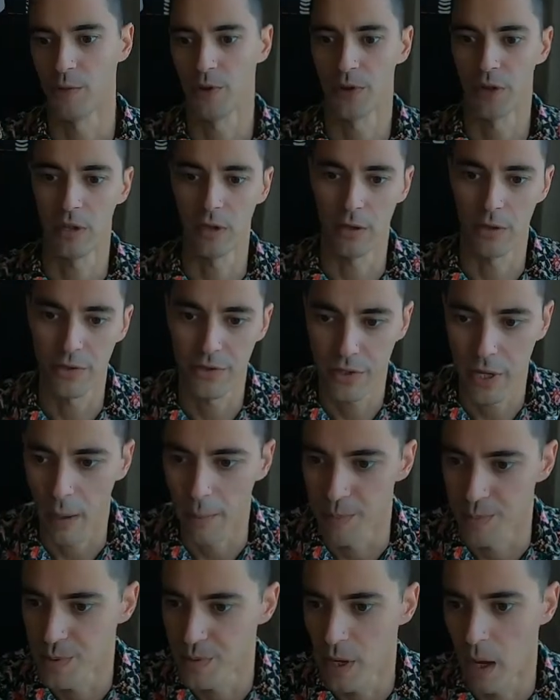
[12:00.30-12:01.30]
with a little
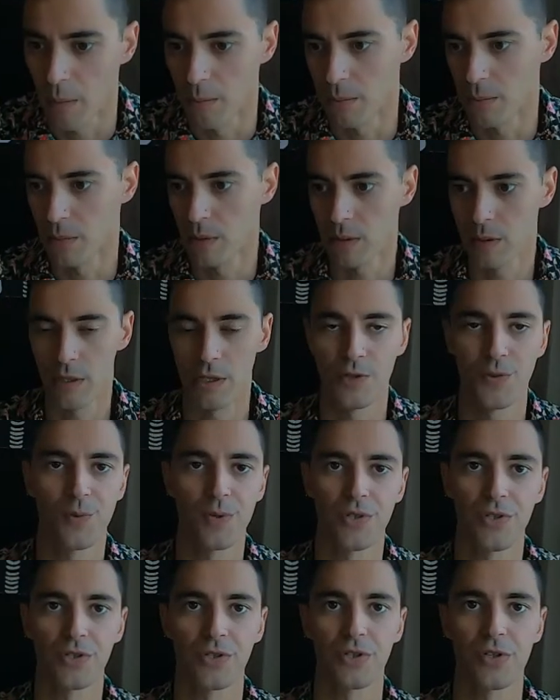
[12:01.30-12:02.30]
something. This
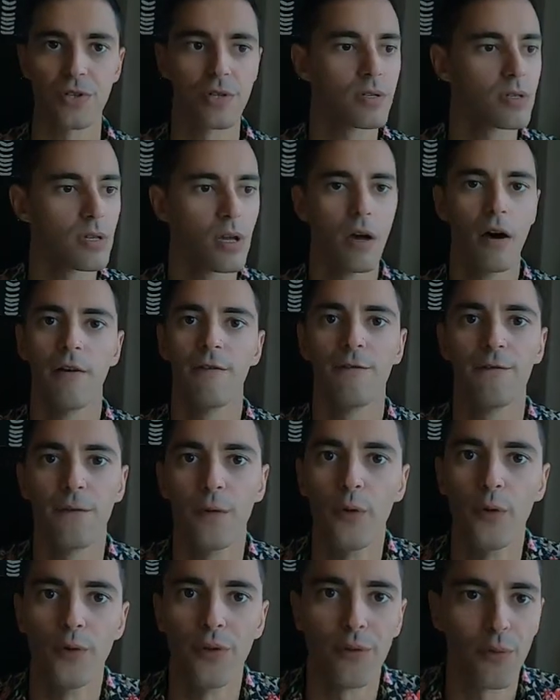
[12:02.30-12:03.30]
was just
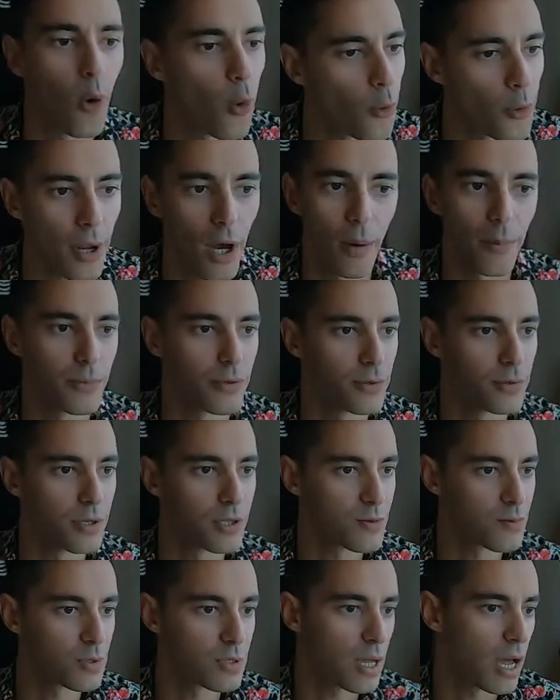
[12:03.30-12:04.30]
food throwing up, dude.
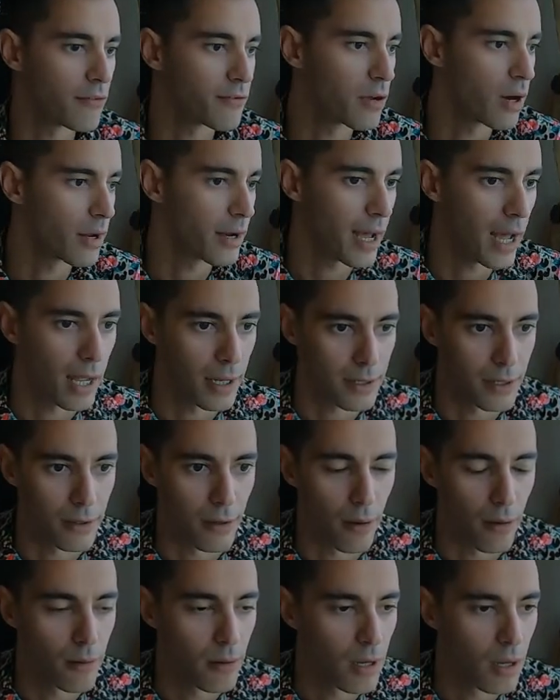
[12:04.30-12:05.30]
I've not had,
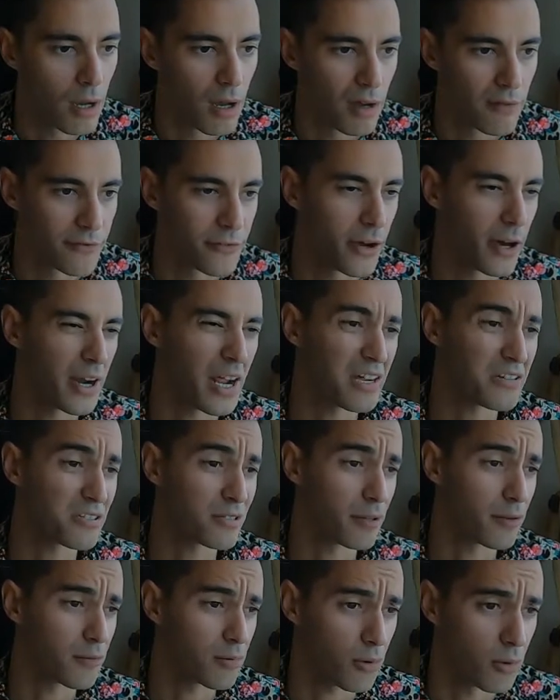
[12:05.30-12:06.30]
not
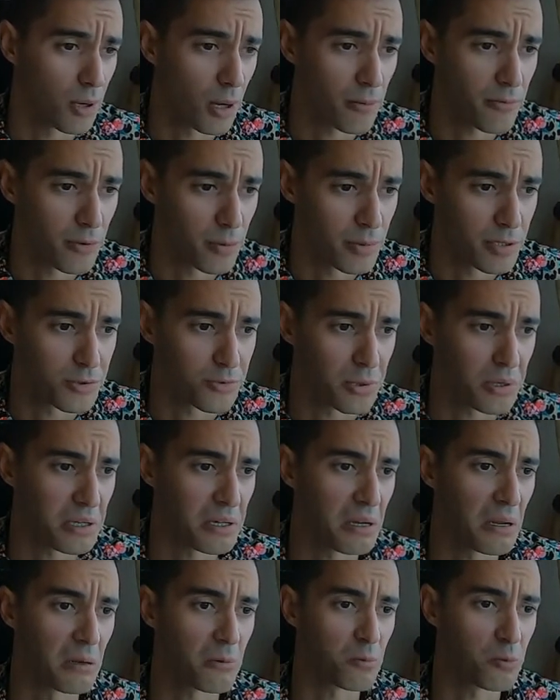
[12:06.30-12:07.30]
actually thrown up from a drink
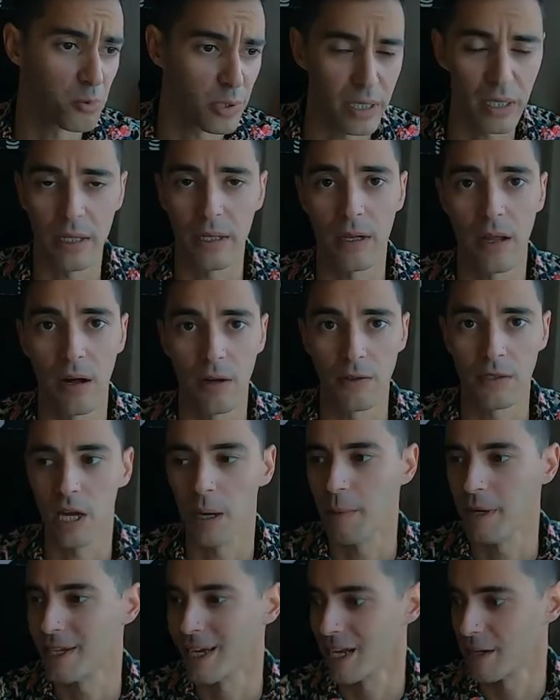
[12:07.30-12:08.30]
in a really long
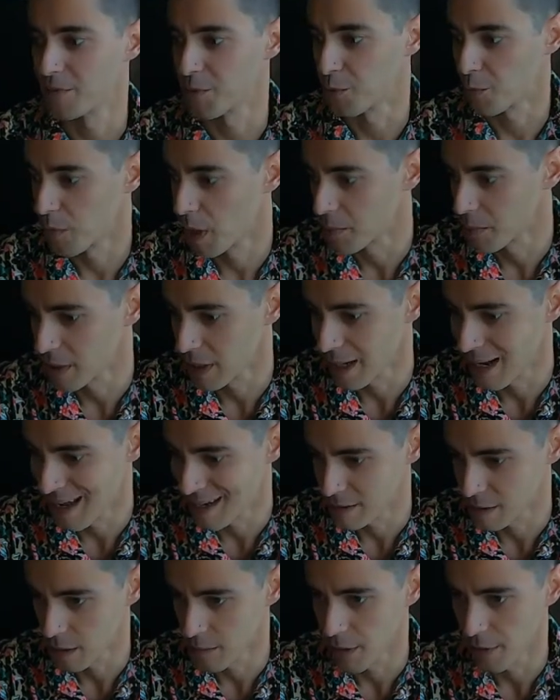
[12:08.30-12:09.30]
time. I can't even remember the
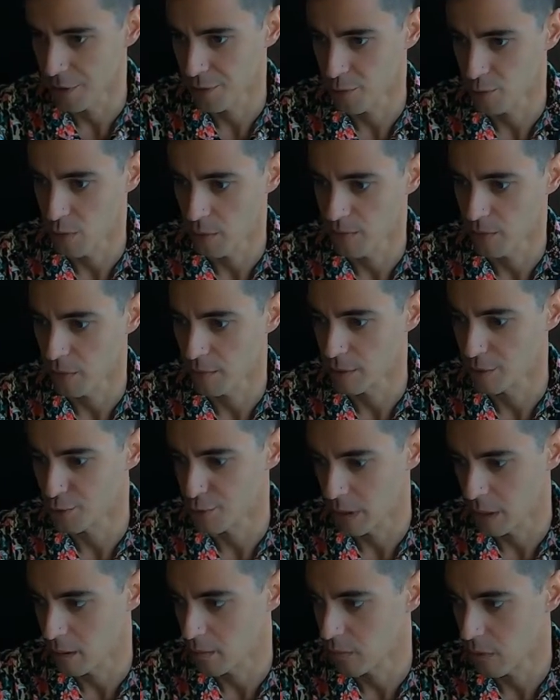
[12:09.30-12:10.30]
last time I threw up from a
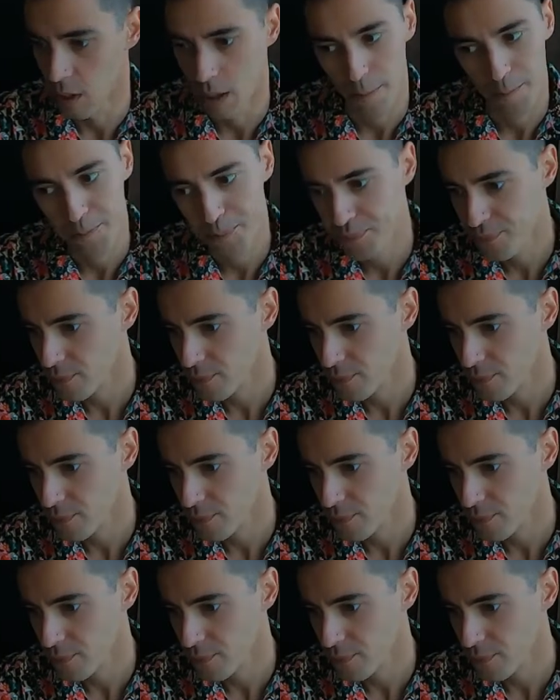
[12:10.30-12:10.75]
drink, but